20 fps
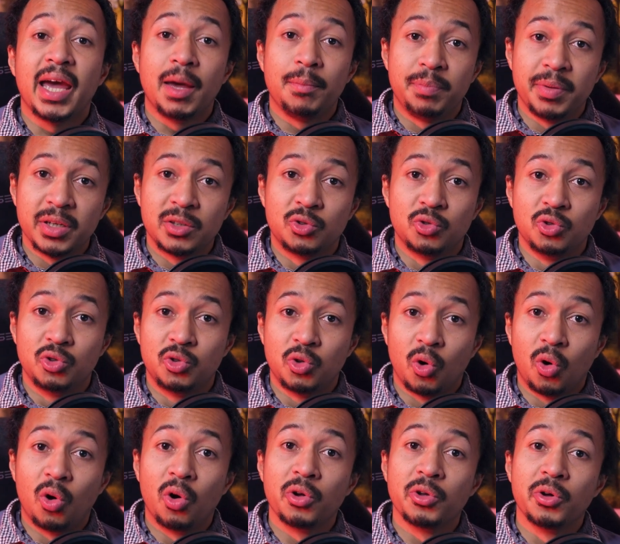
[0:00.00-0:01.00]
epic
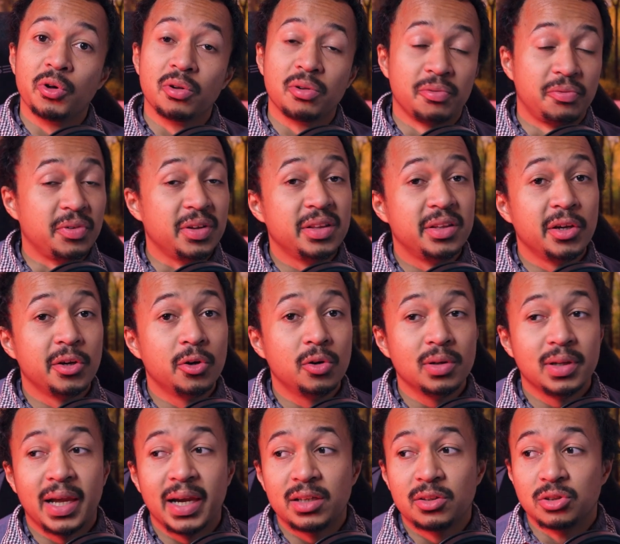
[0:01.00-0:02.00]
tutorial
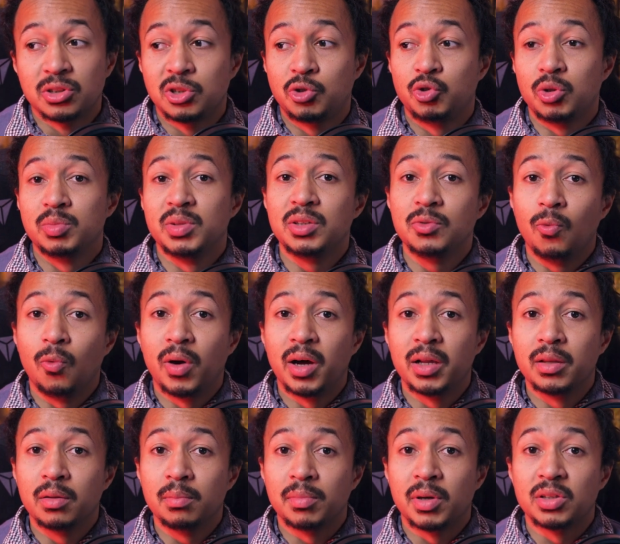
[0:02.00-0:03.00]
video, like the Streamlit one,